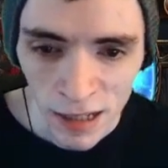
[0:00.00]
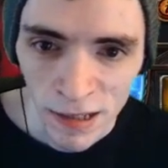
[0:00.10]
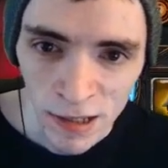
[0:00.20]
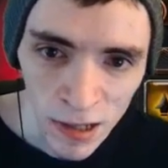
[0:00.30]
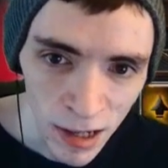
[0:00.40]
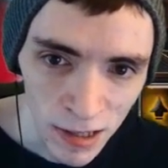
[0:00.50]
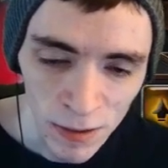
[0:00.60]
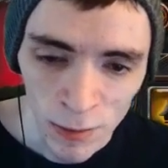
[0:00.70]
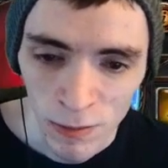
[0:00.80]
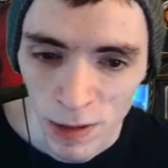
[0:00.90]
This is
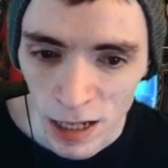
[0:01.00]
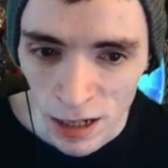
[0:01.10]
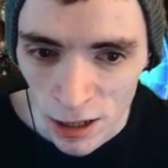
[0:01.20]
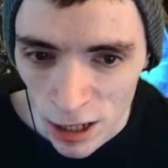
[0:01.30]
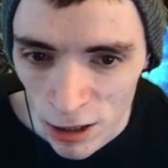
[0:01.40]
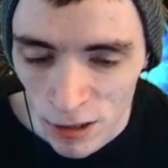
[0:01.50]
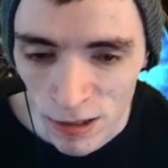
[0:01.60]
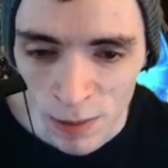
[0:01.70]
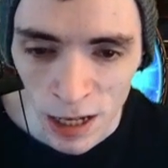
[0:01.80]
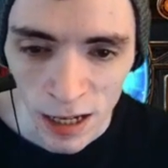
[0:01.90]
awesome. We're making our
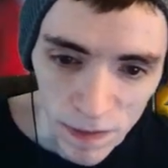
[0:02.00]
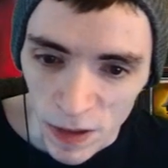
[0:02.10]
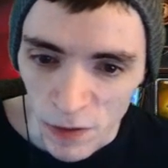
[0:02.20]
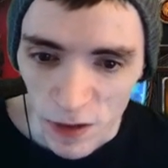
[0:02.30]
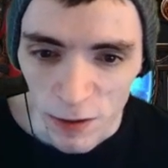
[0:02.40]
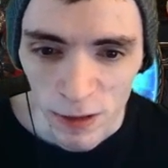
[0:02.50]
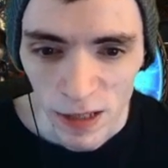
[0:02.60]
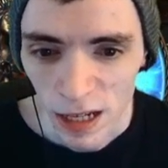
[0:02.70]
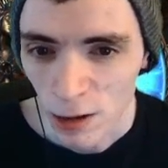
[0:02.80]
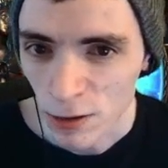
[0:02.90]
currency back. The fee was
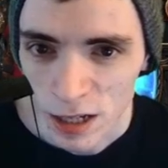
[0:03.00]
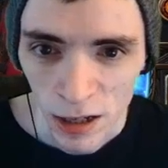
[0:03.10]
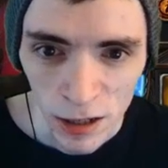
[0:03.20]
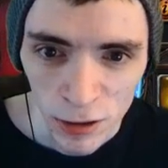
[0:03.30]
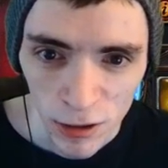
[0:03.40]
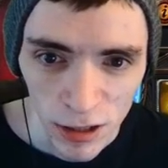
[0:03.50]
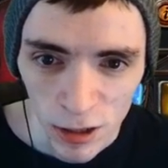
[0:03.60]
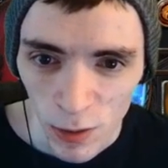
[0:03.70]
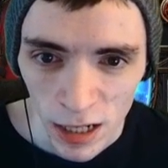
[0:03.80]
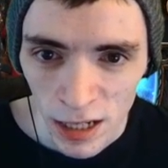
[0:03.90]
like only
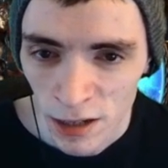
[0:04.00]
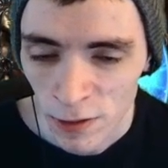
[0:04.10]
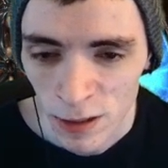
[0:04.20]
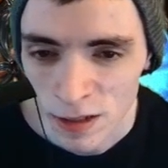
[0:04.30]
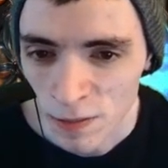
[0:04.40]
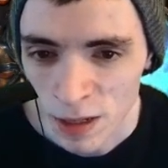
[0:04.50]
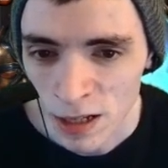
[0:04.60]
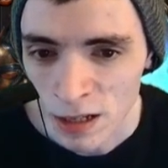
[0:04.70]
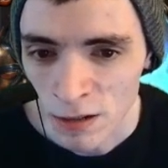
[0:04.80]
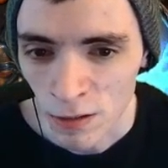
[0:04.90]
120 div or
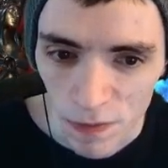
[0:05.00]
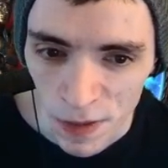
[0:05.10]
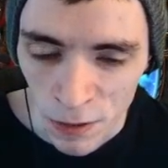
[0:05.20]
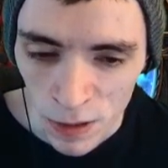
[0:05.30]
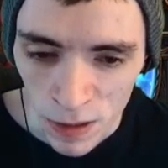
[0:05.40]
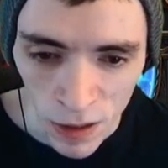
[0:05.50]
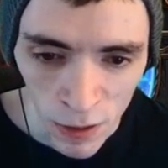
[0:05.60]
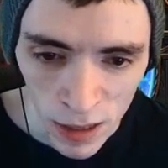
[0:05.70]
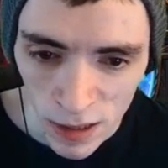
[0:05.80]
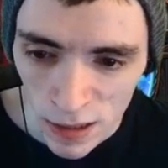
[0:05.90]
something. It was
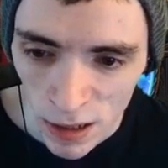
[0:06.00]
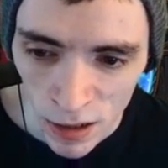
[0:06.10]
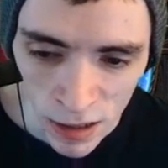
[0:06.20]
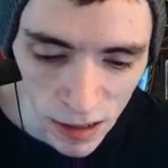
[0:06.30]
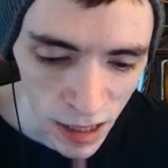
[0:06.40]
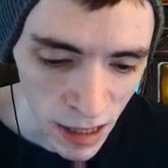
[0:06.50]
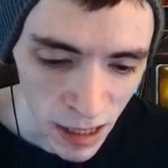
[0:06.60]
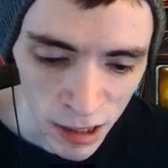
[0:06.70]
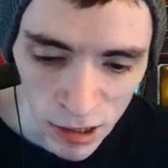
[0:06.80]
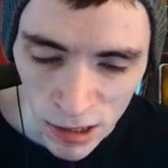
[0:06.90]
low at the start, and
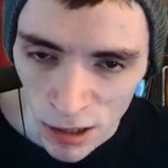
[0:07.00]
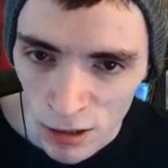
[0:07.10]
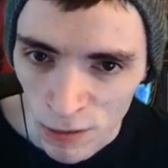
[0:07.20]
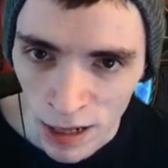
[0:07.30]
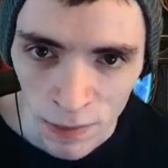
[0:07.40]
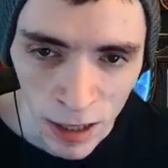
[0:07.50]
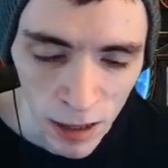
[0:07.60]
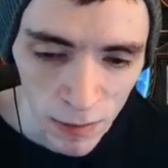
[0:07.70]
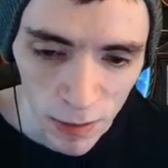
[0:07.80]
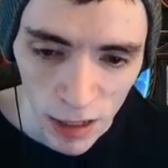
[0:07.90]
then it just started ramping
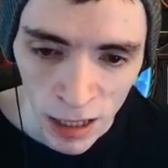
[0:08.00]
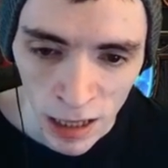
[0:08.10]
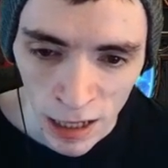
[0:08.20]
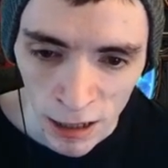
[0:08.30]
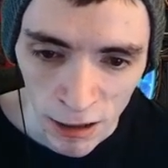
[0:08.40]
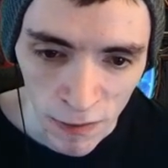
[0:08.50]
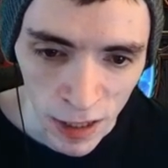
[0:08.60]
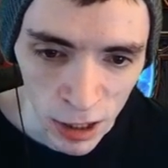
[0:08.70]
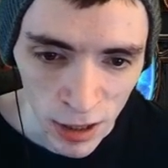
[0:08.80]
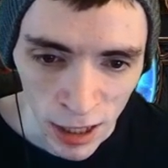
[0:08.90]
up. And then
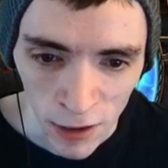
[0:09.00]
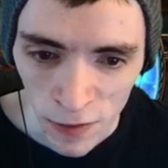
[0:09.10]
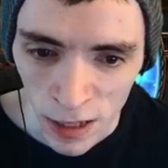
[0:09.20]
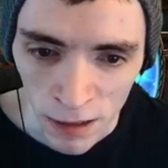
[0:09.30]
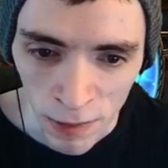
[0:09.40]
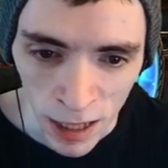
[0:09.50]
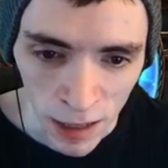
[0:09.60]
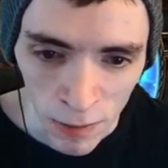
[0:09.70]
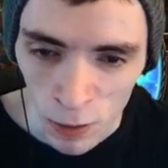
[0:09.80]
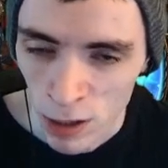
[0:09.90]
eventually our fee
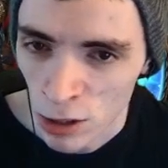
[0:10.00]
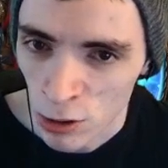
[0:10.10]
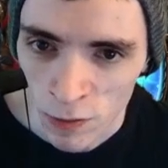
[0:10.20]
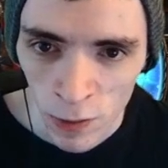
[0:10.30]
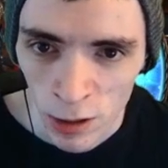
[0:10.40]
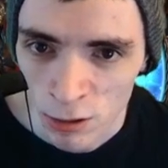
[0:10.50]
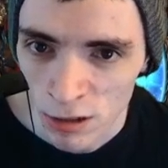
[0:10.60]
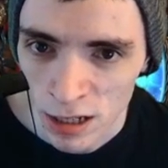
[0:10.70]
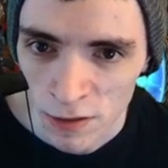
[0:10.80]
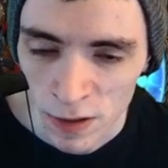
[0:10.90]
became 300, 400
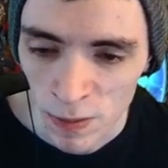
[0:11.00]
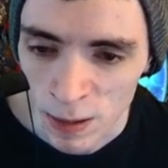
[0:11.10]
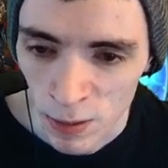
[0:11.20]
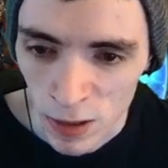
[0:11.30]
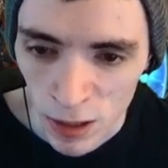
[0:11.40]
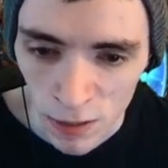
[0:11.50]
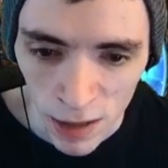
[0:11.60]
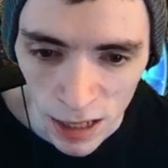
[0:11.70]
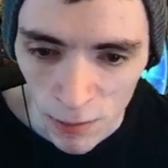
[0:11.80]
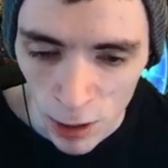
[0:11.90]
div as people started
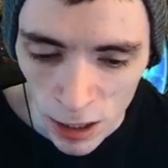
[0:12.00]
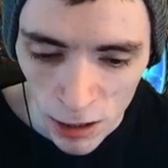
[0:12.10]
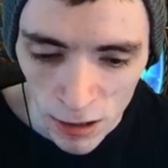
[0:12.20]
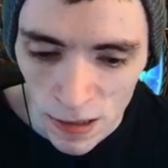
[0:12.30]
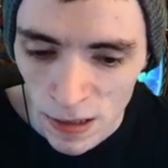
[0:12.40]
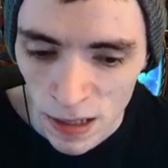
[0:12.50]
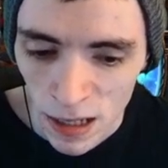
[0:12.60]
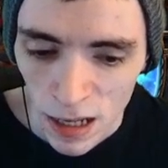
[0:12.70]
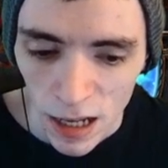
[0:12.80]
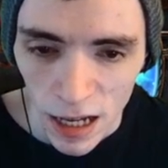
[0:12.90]
making more currency,
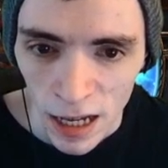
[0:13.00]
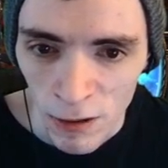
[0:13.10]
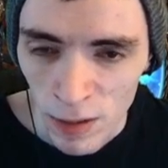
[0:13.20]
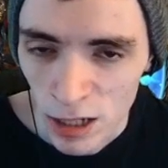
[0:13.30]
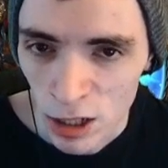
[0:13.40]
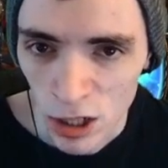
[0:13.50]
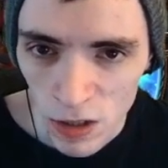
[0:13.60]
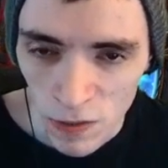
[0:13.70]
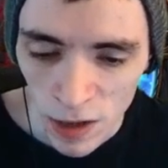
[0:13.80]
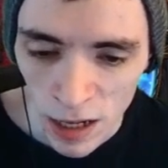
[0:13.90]
and we could
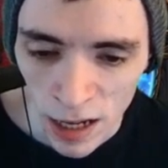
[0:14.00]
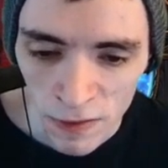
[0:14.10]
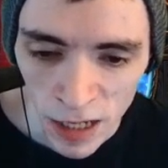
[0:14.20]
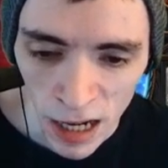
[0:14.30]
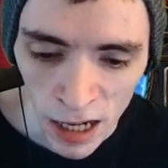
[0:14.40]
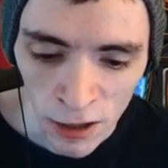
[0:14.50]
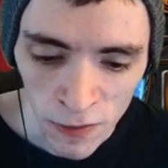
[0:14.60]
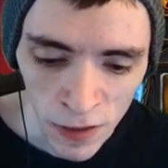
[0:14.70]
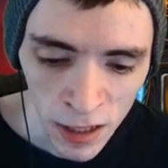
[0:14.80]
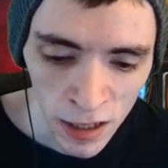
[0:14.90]
justify having a higher
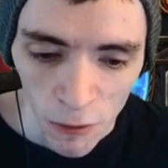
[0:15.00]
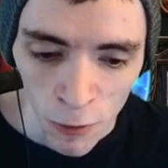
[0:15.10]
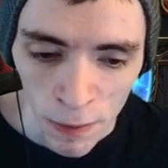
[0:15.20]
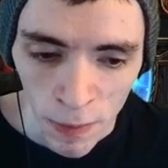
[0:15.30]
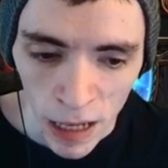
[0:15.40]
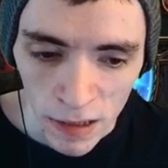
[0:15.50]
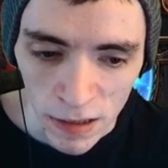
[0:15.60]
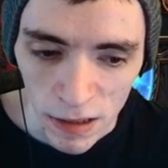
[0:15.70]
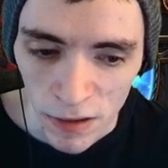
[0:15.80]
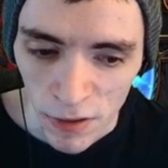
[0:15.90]
fee. We
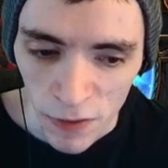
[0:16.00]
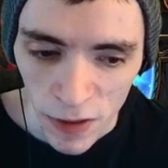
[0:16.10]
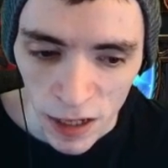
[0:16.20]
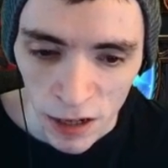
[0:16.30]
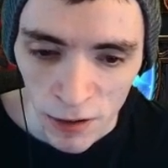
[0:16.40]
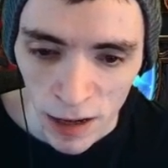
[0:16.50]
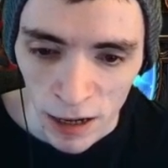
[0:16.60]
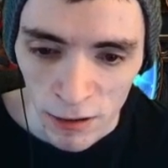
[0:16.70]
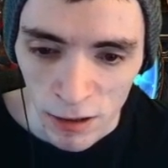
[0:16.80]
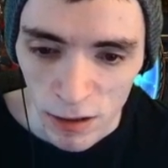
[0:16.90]
base the fee
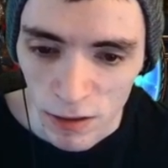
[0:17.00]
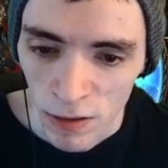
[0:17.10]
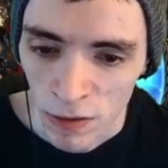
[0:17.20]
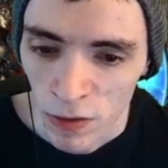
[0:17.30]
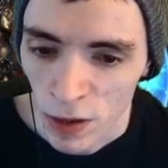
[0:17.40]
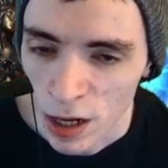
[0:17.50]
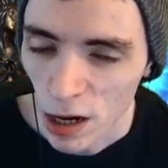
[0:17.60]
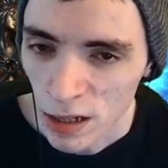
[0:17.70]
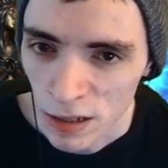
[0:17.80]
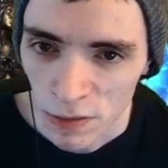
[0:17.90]
around the
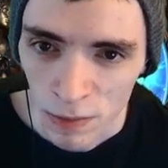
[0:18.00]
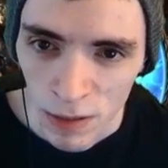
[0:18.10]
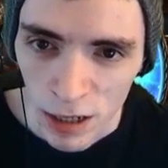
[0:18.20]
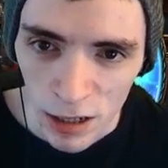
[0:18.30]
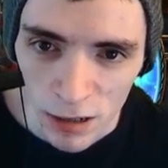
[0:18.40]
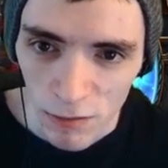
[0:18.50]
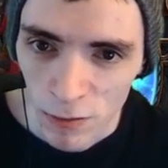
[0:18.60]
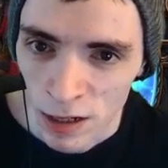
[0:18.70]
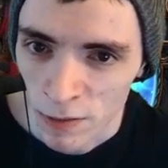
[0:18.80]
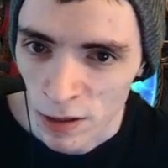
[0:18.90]
cost of a mirror.
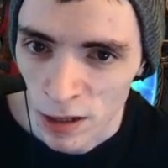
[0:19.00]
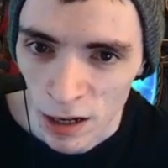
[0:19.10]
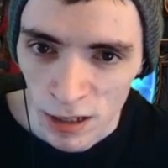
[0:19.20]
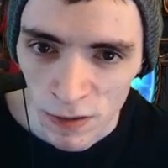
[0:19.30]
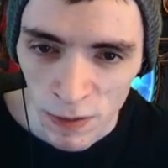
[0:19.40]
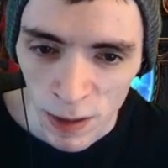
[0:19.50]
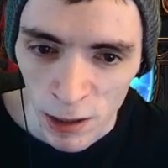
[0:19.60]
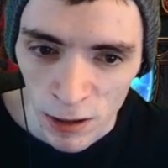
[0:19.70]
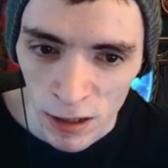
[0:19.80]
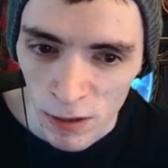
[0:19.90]
Whatever the cost of a
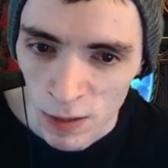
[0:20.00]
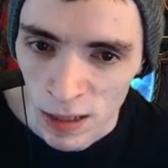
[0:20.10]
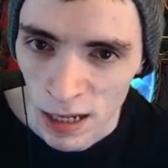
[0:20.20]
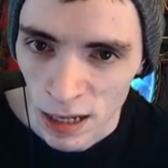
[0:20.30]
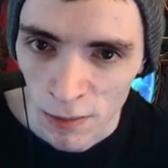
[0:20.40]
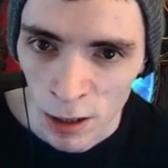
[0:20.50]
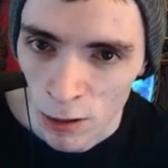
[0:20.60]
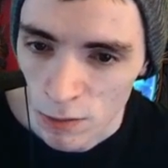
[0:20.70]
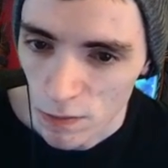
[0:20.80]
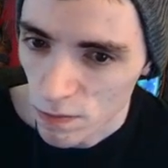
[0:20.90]
mirror is, we take
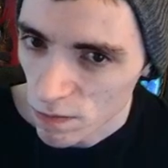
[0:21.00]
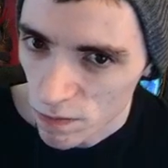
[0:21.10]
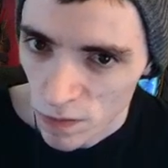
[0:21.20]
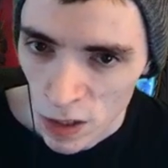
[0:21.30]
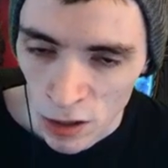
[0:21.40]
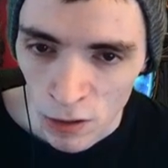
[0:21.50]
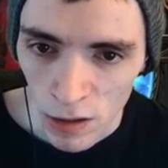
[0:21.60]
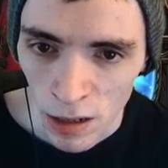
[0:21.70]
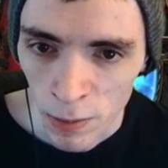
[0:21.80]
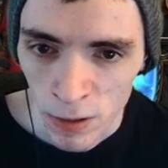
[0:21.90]
about
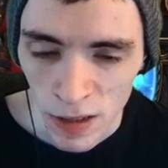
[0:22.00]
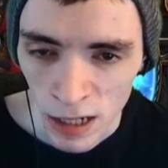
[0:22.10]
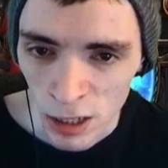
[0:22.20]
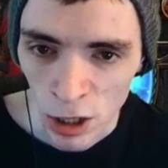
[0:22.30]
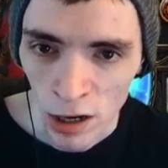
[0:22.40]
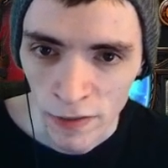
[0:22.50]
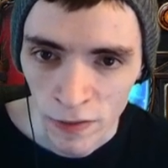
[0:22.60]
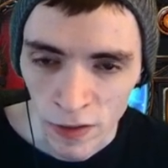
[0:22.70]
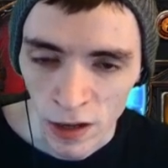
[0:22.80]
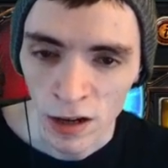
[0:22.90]
a percentage off
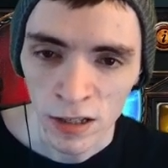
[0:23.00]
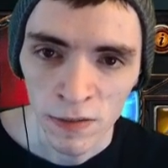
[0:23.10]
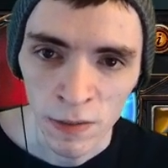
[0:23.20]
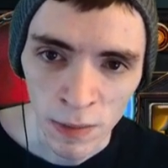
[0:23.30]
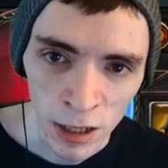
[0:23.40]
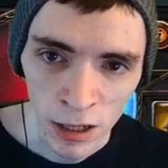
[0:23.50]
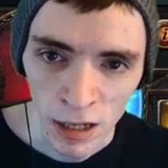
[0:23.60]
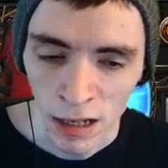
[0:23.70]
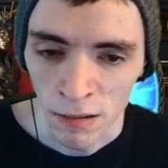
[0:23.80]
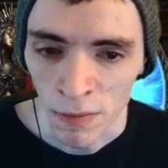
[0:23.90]
of the cost of a mirror
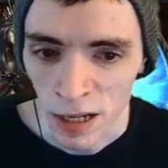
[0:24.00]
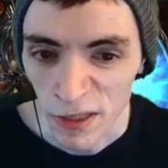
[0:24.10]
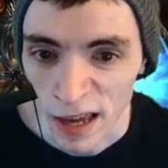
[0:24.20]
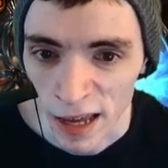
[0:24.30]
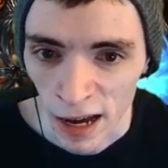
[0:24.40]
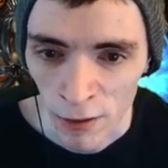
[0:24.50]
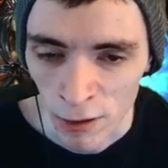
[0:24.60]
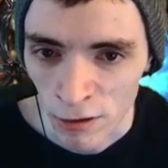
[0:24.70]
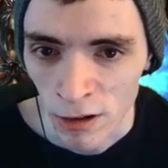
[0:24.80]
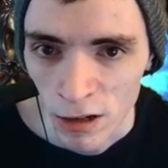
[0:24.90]
and make that
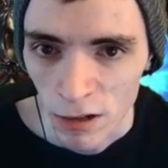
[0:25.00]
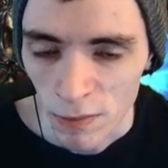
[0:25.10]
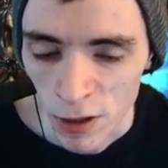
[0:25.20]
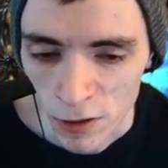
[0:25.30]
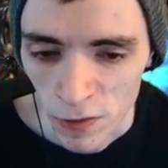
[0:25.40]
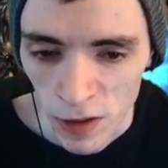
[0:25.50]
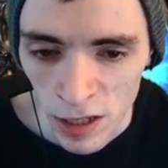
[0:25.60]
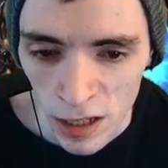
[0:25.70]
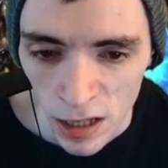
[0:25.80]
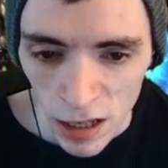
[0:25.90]
our mirror
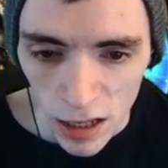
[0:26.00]
fee.